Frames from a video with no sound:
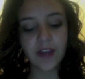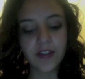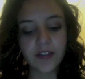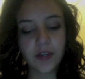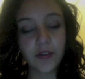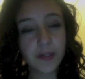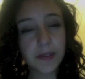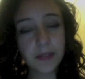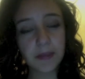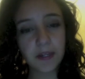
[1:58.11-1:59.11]
So this
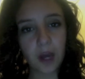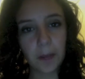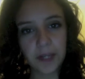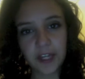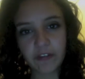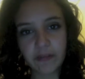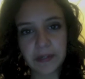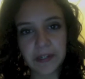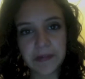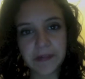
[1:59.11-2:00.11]
was a bit complicated for my
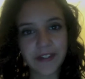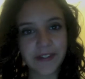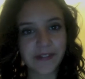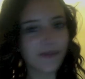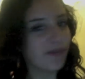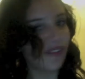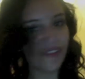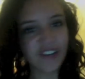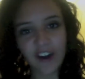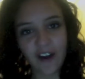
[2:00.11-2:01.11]
group because we
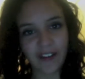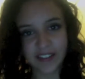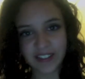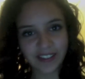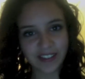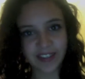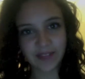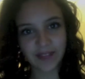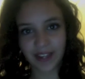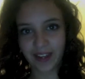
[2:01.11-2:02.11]
weren't artists in the
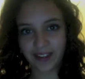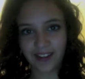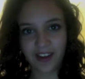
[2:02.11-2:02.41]
beginning, not at